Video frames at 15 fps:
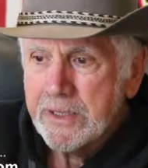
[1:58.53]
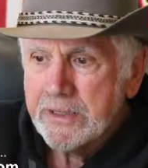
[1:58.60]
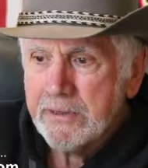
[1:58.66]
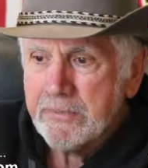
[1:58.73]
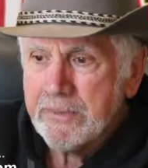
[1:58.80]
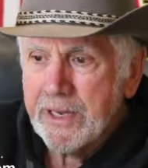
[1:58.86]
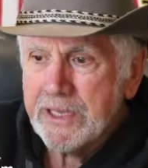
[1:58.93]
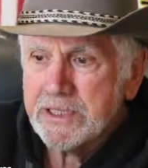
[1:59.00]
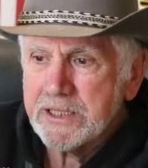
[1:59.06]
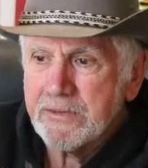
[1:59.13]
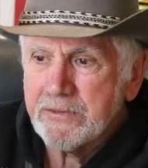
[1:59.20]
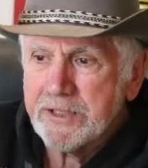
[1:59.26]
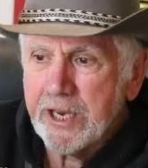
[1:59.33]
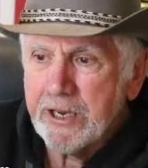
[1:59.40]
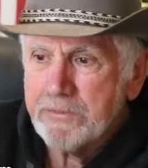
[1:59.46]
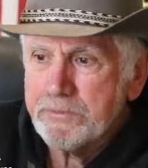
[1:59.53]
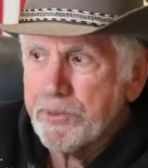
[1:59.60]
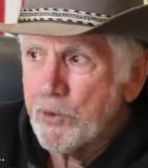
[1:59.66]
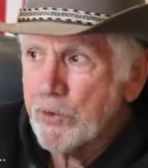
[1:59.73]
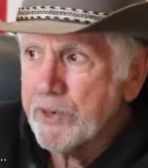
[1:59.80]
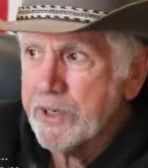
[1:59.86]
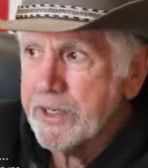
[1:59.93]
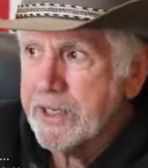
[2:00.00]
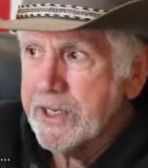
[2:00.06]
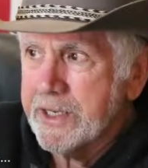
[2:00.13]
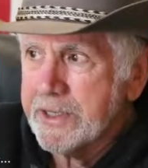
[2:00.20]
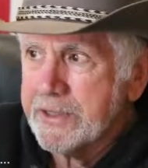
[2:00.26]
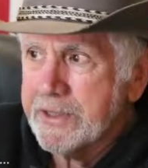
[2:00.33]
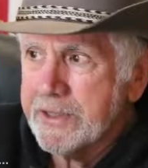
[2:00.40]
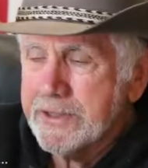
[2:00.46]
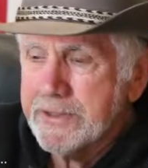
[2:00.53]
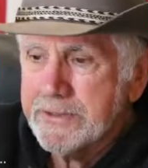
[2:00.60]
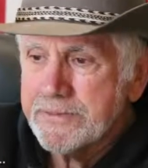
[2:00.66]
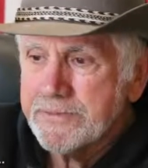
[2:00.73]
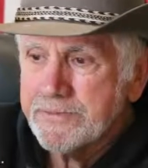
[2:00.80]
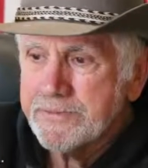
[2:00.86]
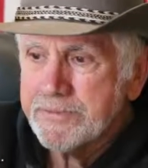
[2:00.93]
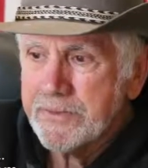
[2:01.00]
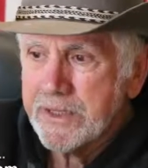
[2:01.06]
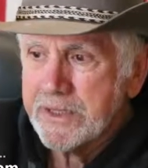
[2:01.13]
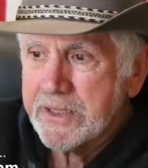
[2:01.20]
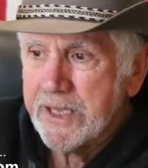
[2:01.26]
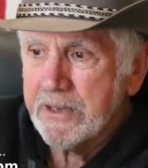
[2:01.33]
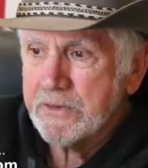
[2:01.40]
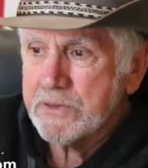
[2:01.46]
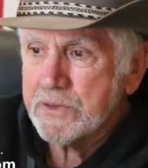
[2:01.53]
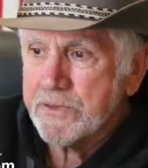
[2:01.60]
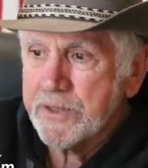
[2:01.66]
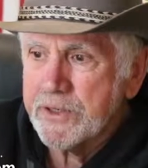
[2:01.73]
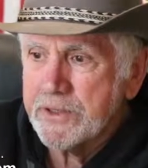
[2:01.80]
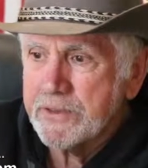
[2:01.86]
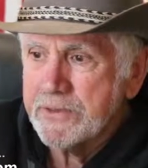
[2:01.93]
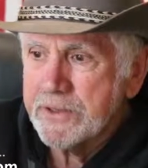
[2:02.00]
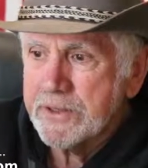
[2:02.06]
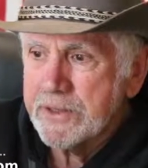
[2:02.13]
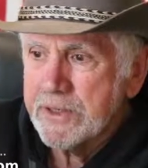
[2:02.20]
The massive downpouring hit Townsville